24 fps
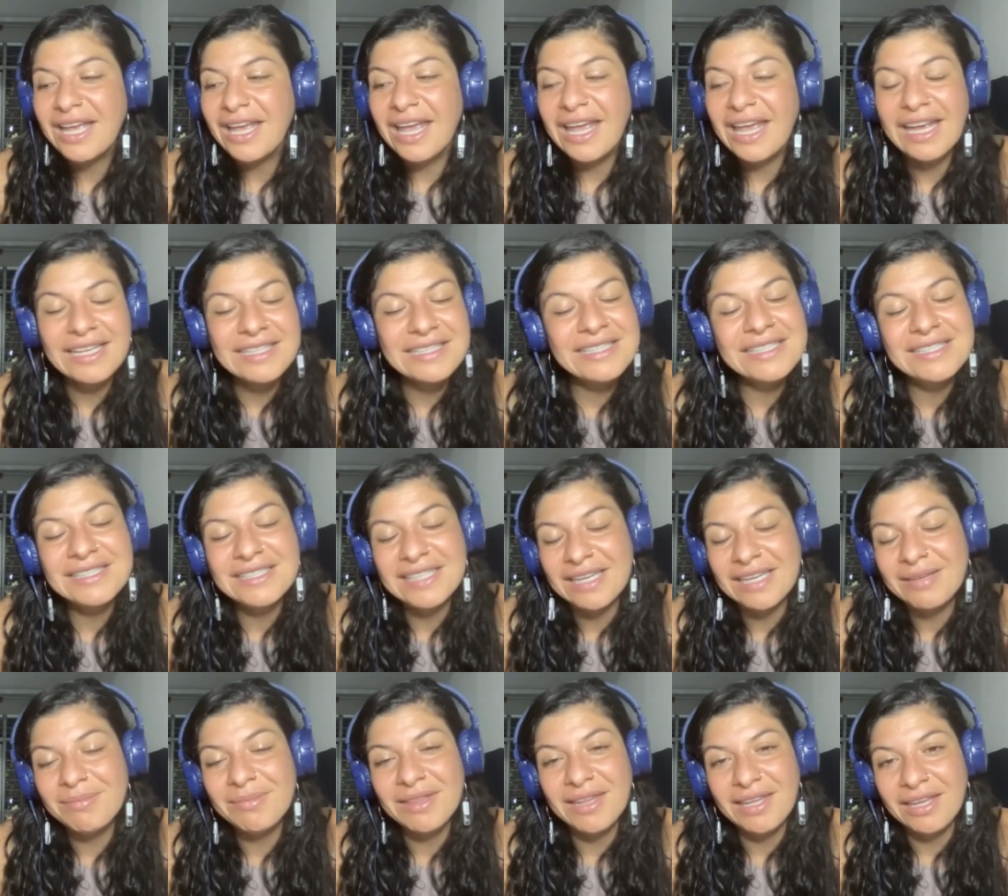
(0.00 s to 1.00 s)
It's the
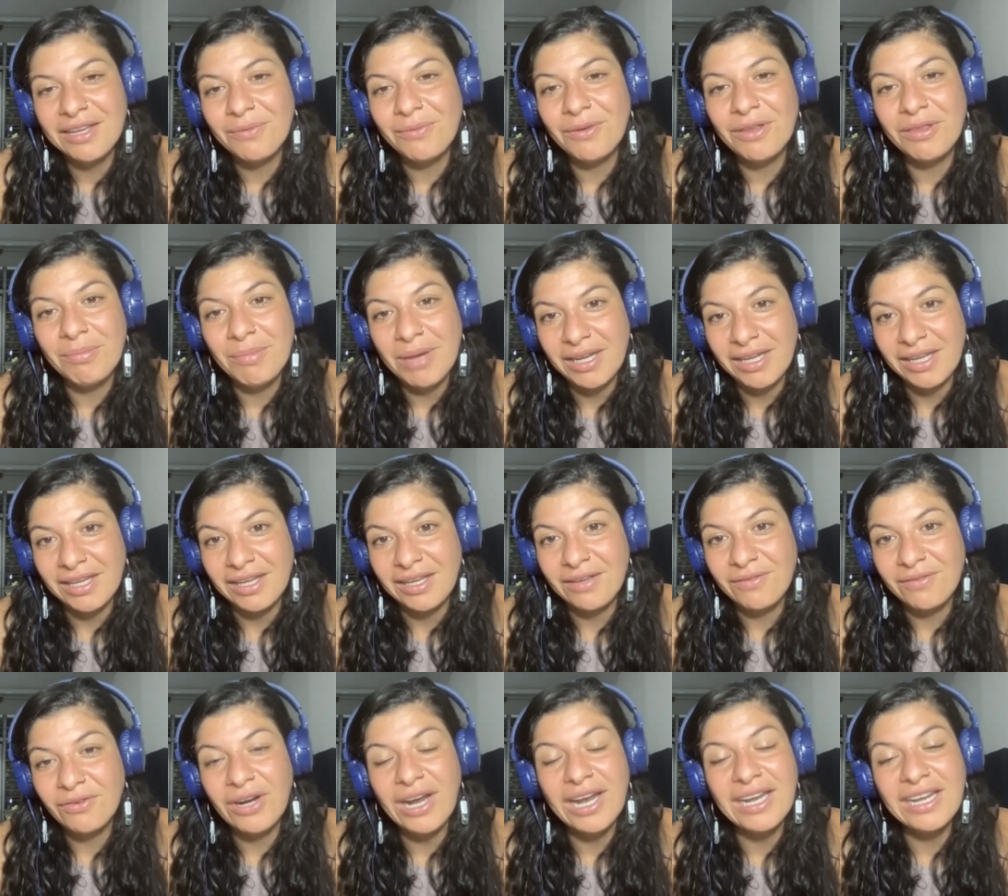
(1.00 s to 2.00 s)
same thing with money.
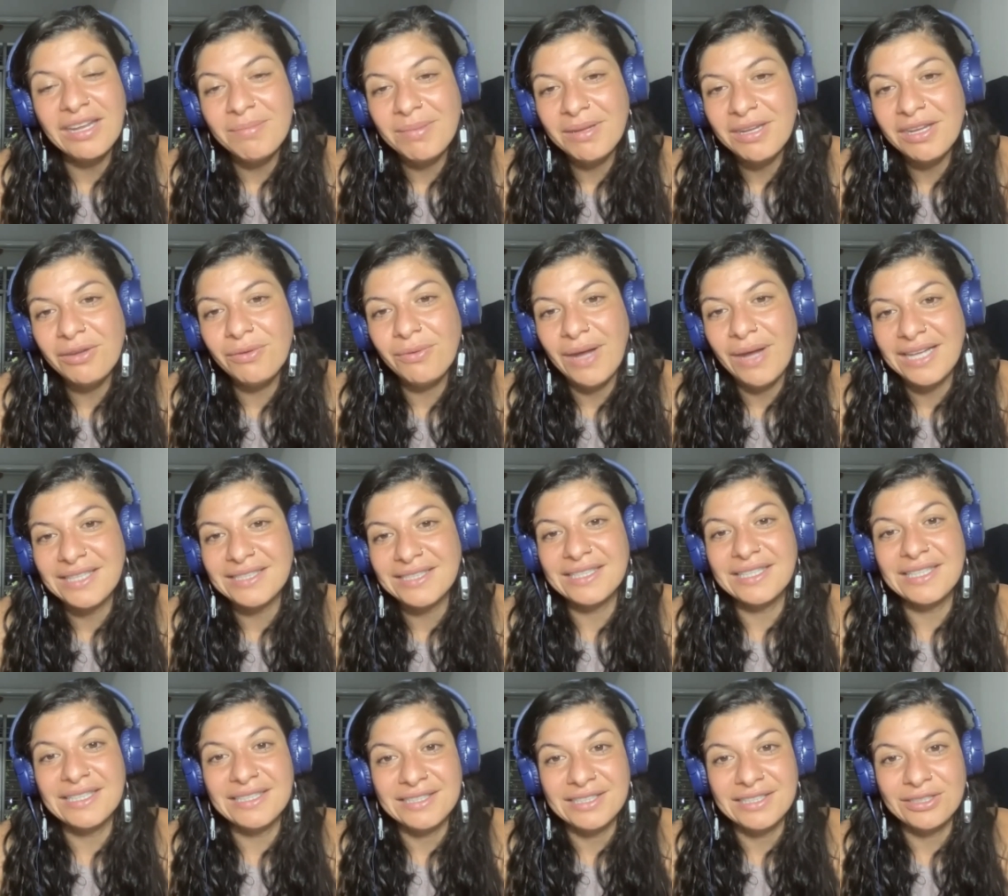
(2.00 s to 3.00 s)
For anybody who has a
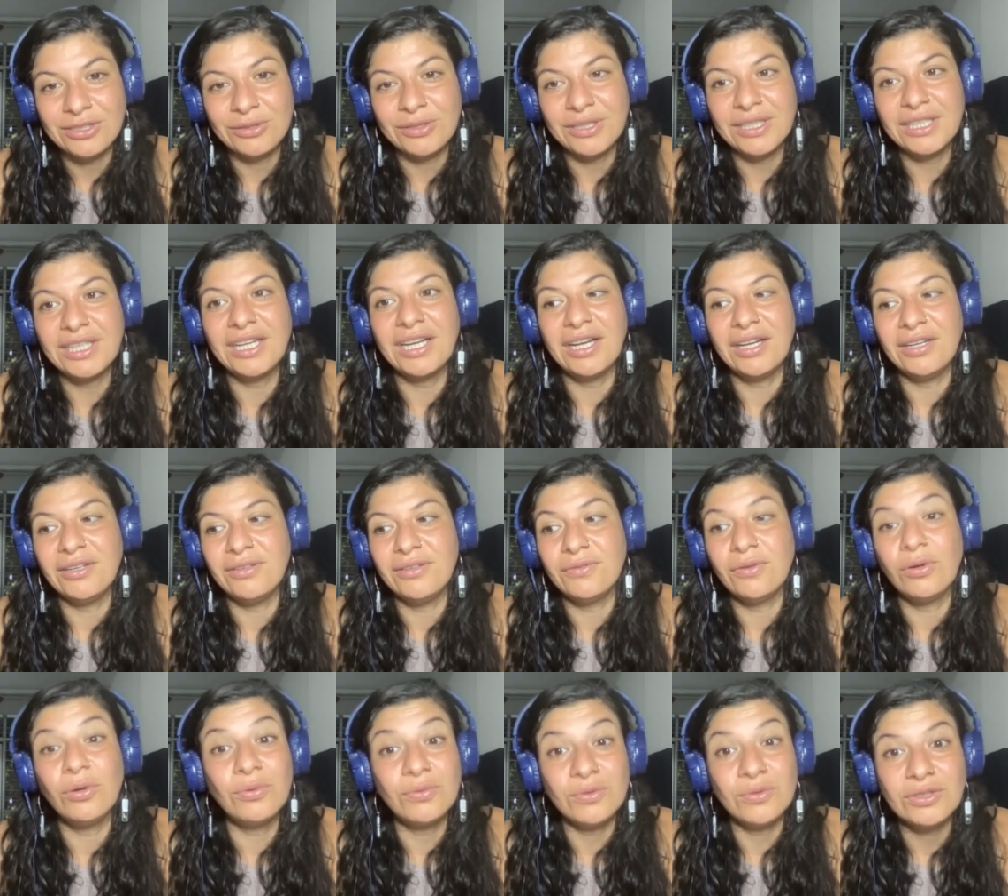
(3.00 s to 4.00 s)
history
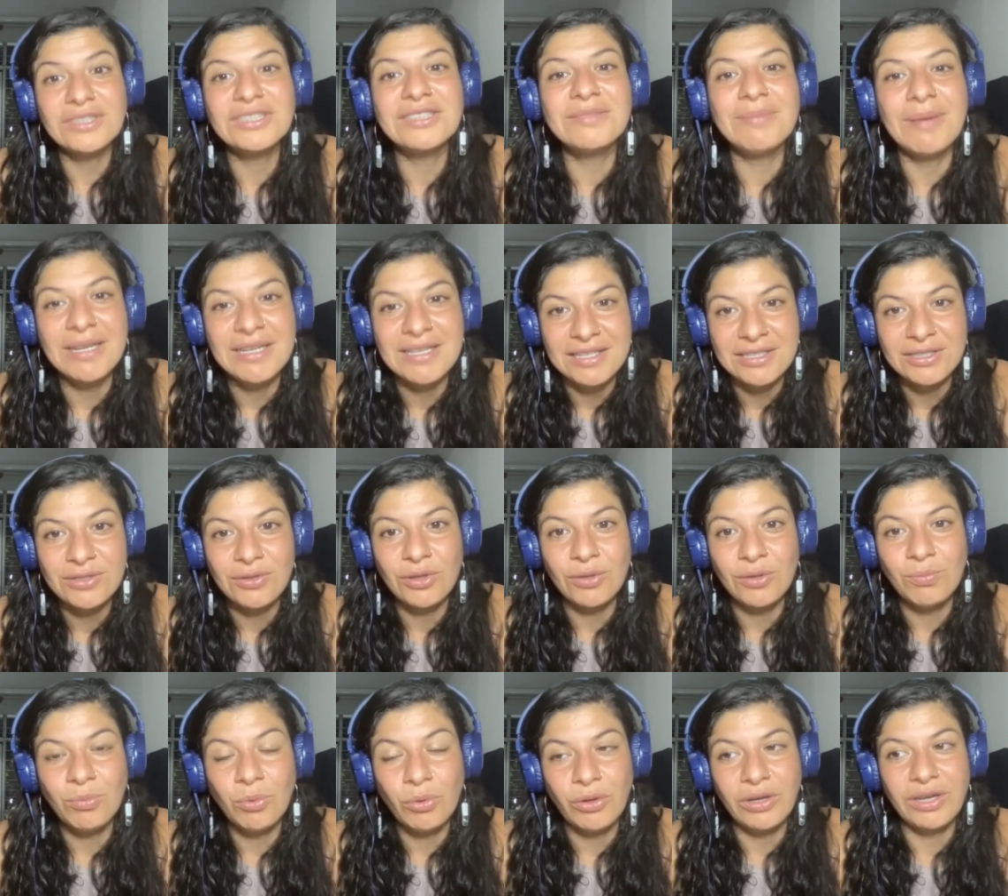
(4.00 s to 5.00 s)
of overspending to the
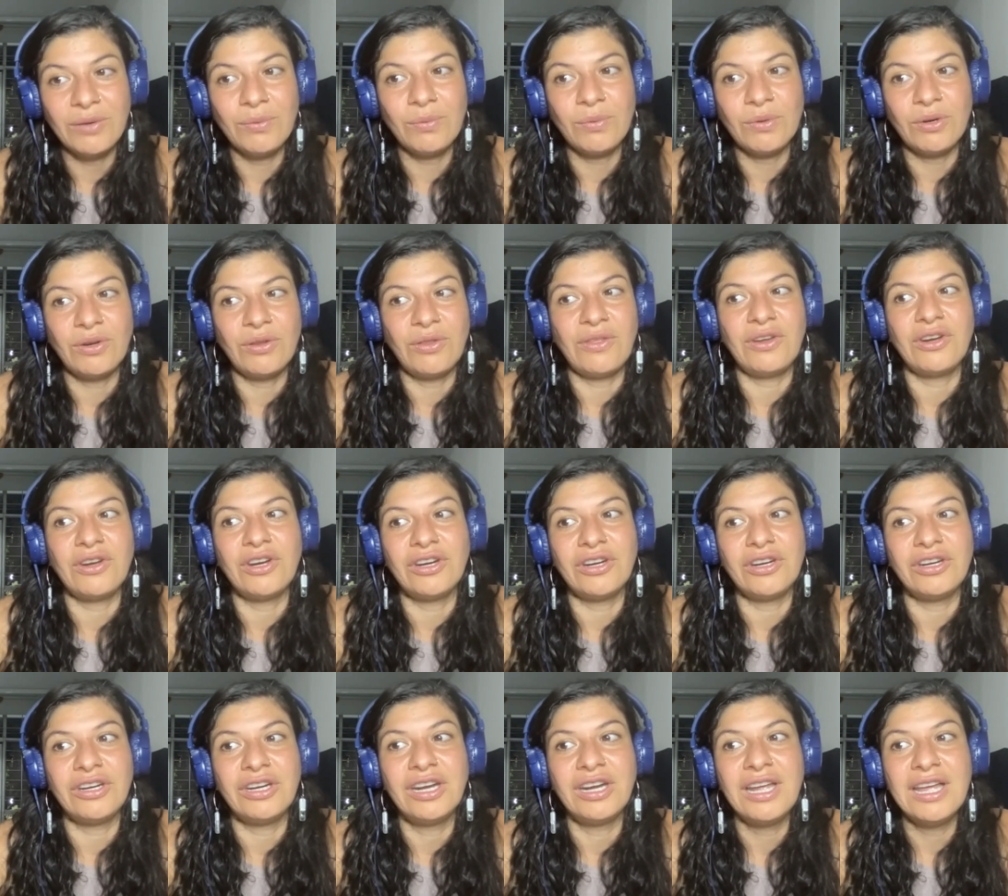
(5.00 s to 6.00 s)
point where
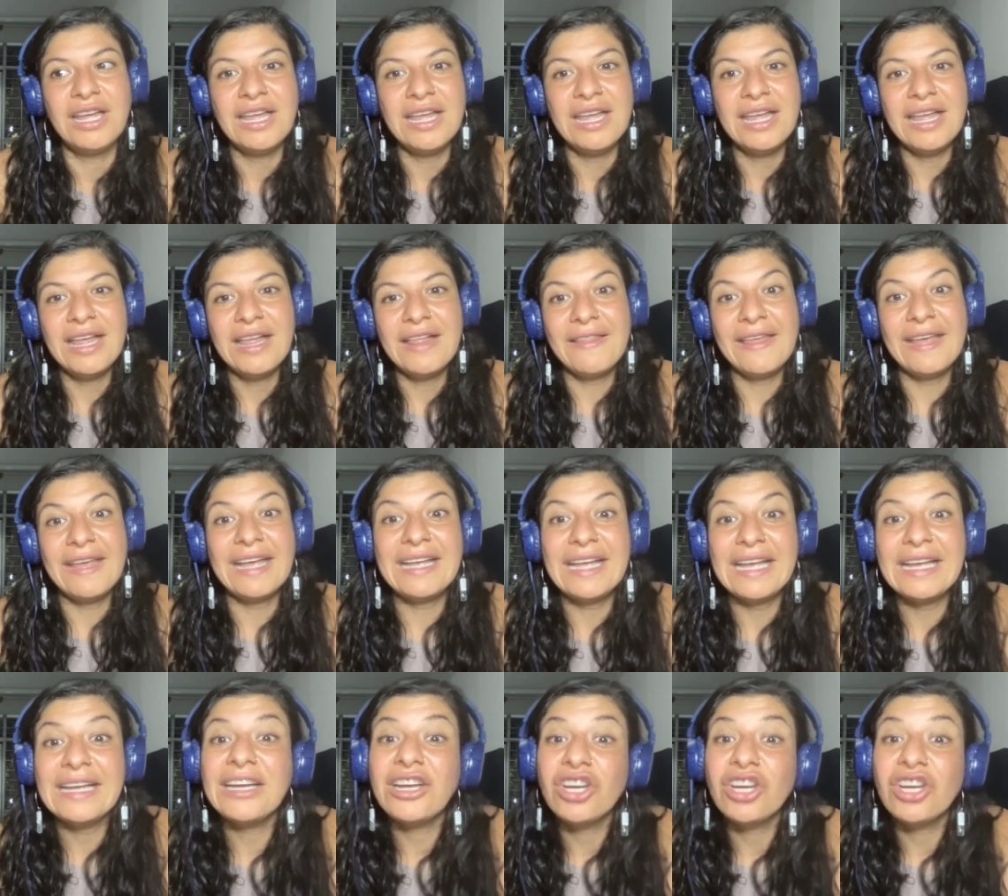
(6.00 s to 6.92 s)
they're like